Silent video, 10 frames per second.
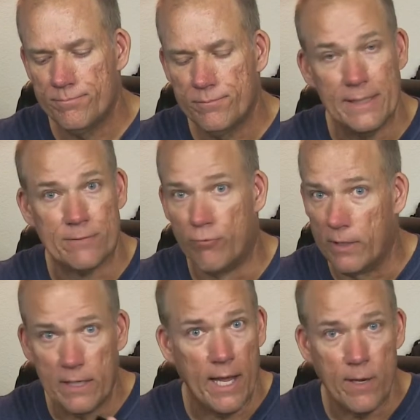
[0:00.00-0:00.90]
It's
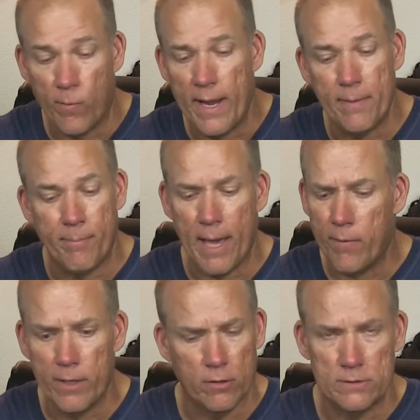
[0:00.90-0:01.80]
really lightweight.
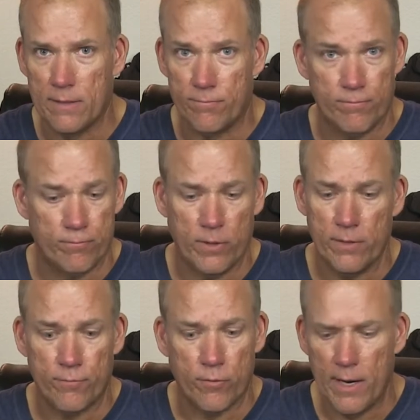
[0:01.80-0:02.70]
Battery holds up
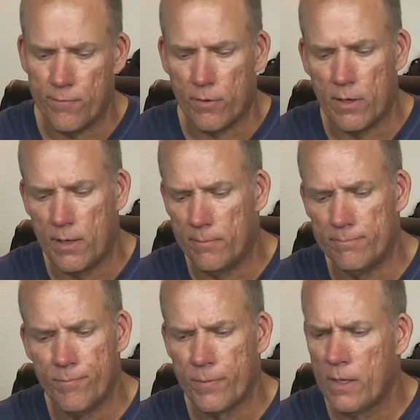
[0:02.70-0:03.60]
friggin' forever.
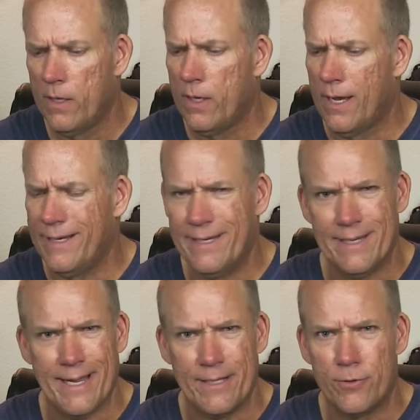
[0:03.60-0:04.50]
I did
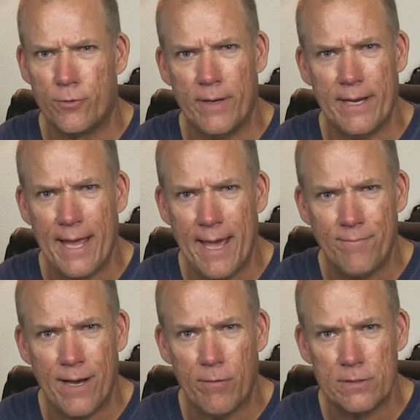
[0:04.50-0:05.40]
like
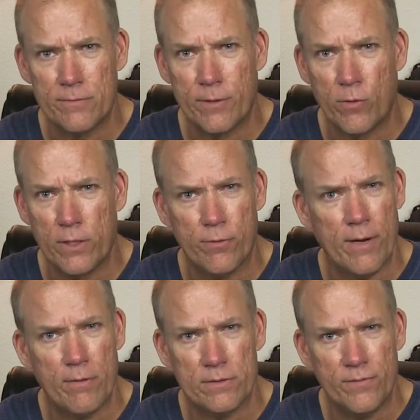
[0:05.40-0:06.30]
3.5 hours of recording, 3
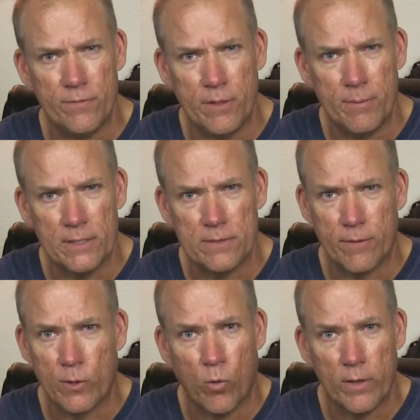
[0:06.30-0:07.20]
hours and 15 minutes of
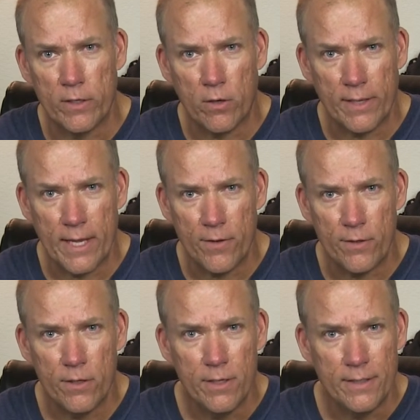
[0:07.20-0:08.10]
recording
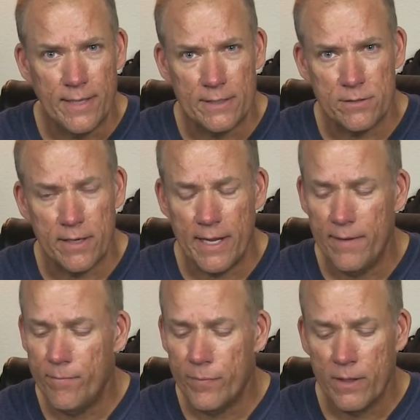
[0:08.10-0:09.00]
altogether
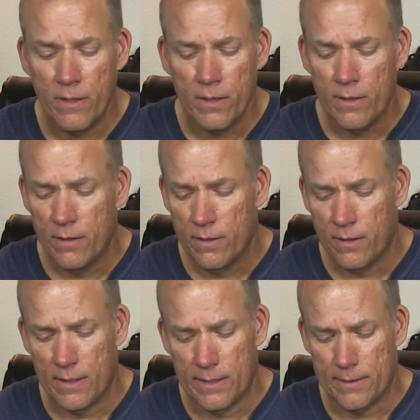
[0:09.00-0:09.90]
yesterday.
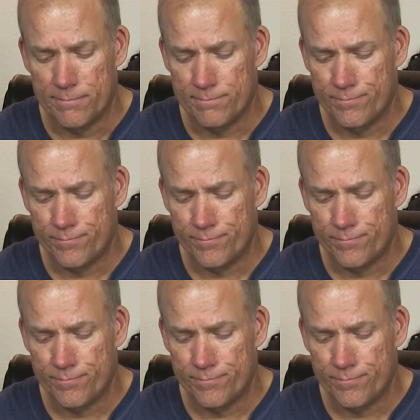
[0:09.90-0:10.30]
The